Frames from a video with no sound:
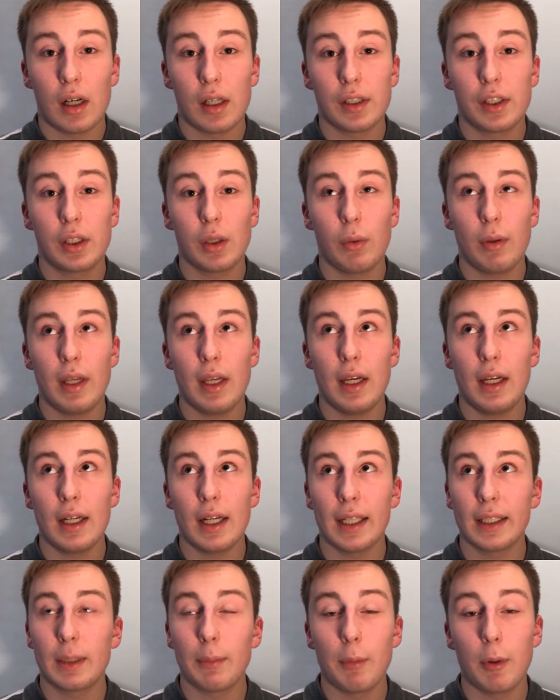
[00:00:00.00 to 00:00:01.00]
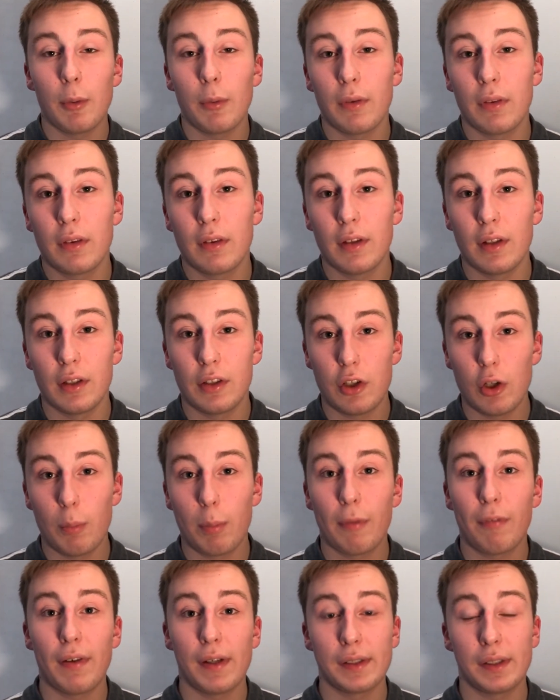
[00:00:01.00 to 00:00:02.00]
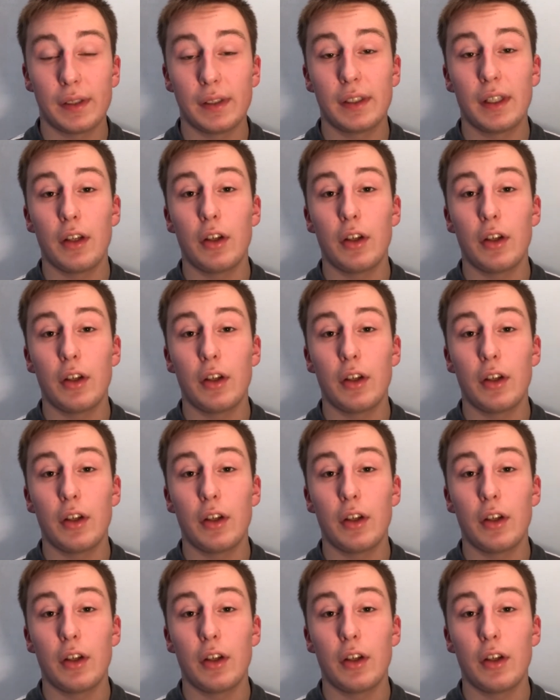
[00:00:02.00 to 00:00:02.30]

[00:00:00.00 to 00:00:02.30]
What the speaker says: So he connected me with the 2 professors